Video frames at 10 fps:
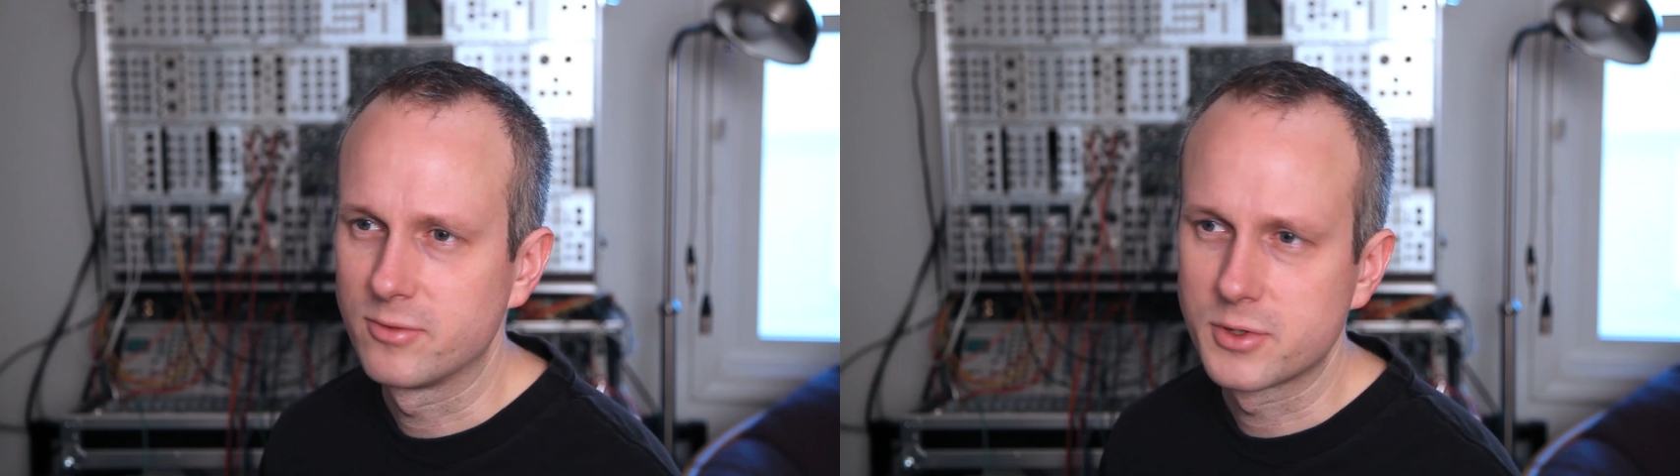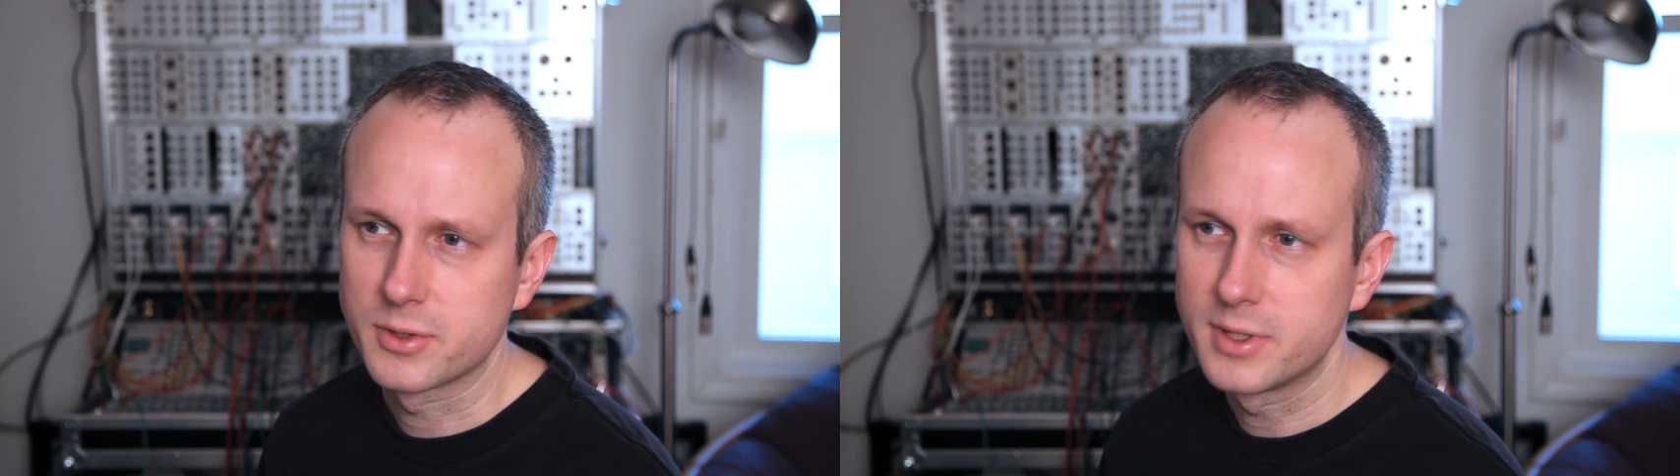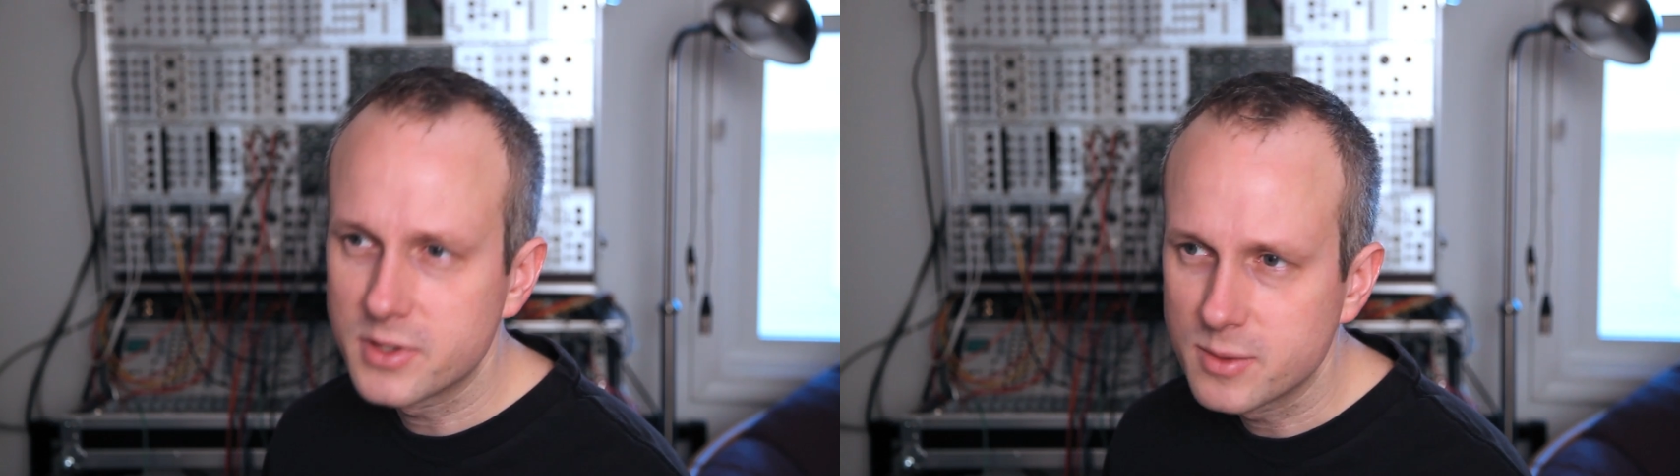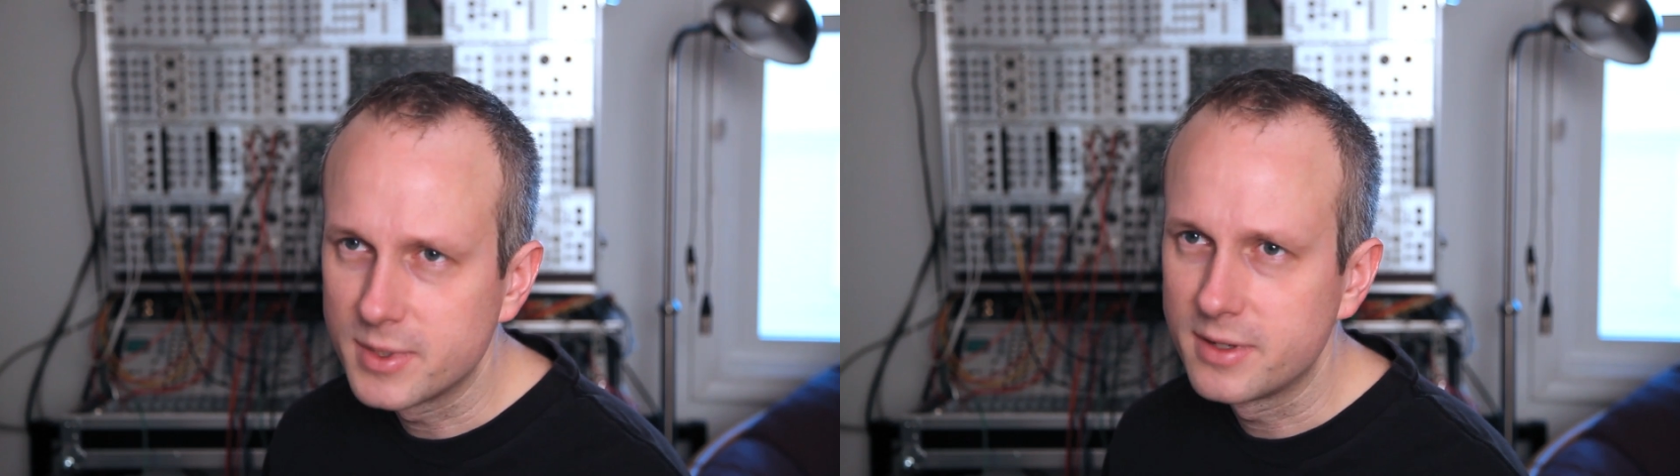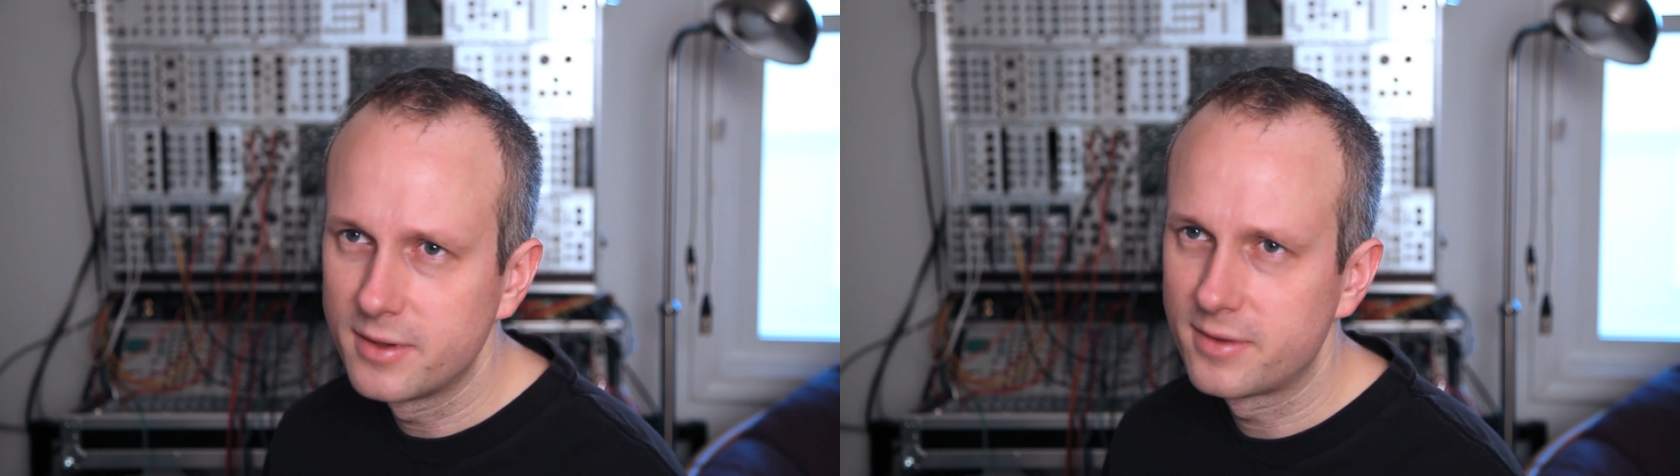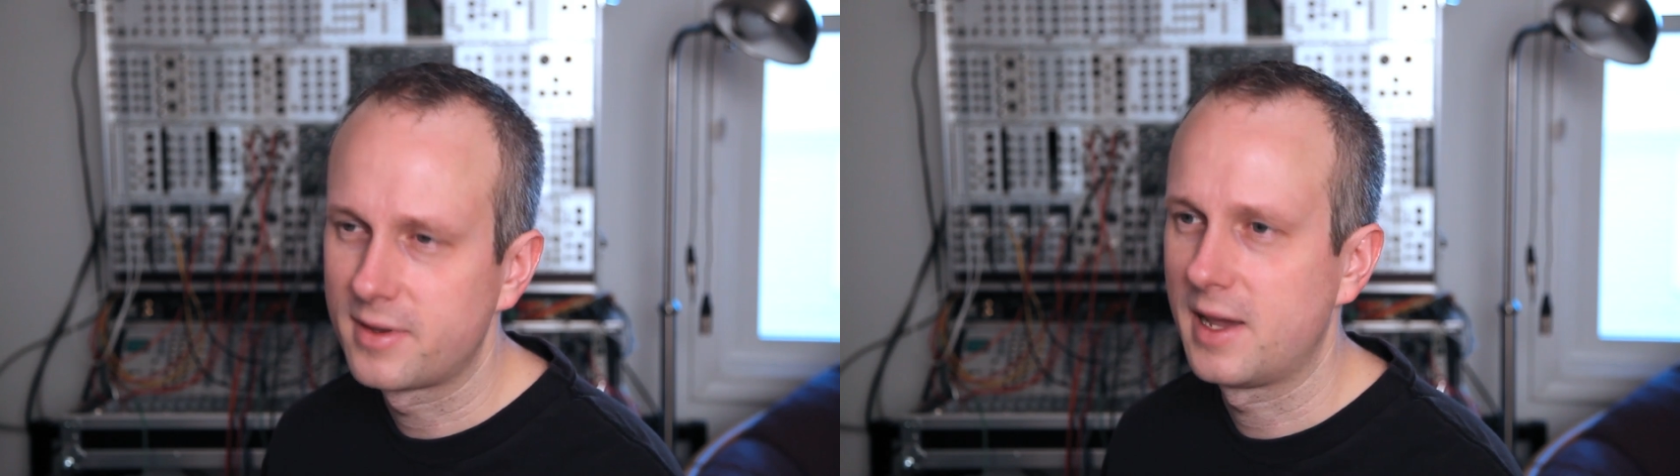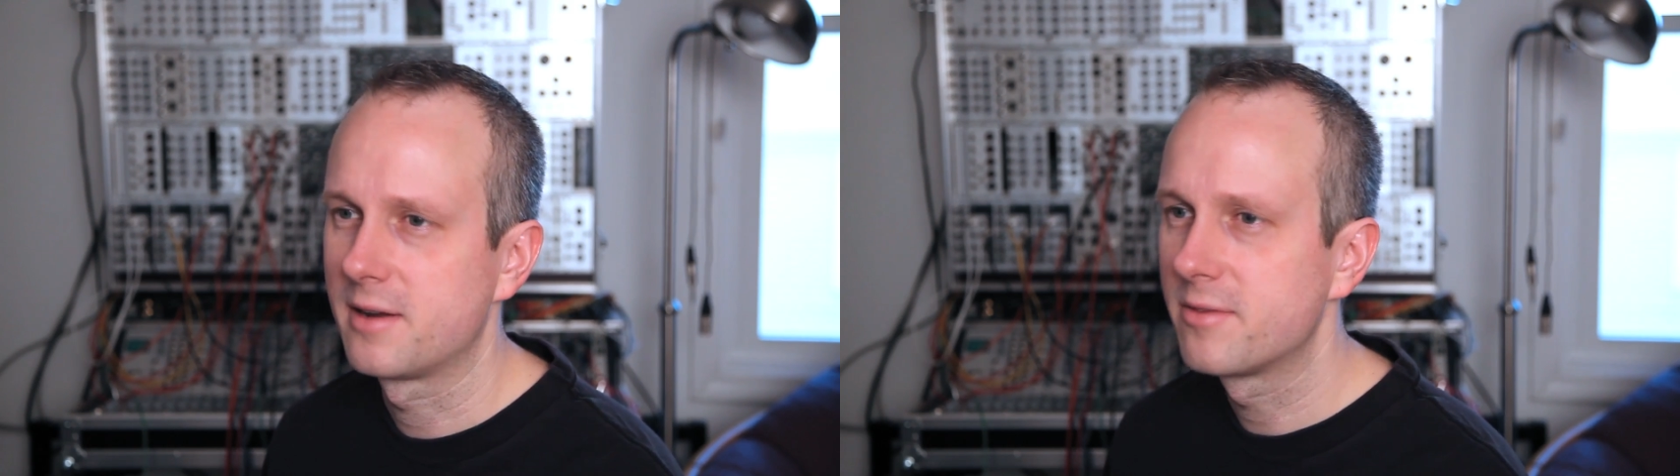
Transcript: virtual instruments, add